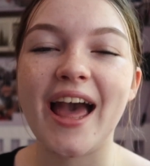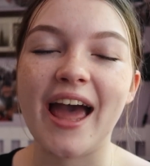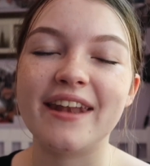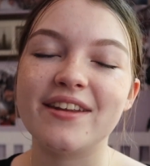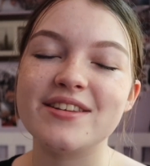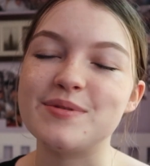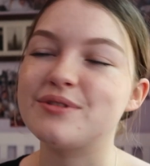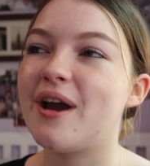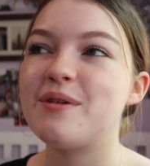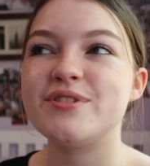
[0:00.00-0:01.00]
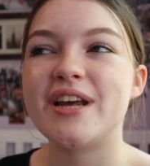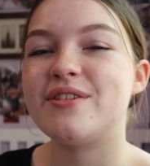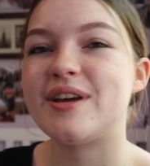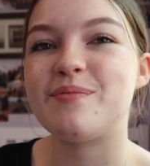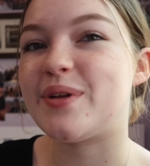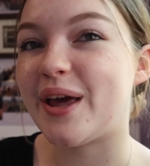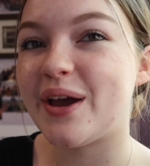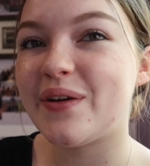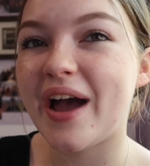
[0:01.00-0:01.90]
and subscribe to my channel down below,